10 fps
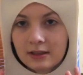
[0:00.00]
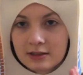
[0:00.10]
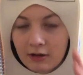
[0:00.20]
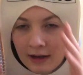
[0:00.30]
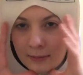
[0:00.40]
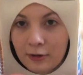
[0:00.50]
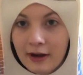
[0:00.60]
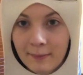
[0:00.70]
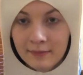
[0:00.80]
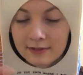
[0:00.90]
So I am
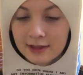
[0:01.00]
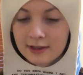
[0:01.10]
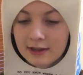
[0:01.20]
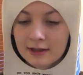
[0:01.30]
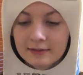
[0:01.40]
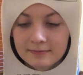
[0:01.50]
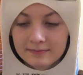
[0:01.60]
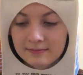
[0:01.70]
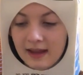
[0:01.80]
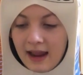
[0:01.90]
Graham,
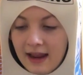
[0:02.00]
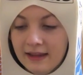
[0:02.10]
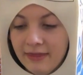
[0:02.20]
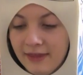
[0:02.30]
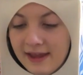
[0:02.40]
and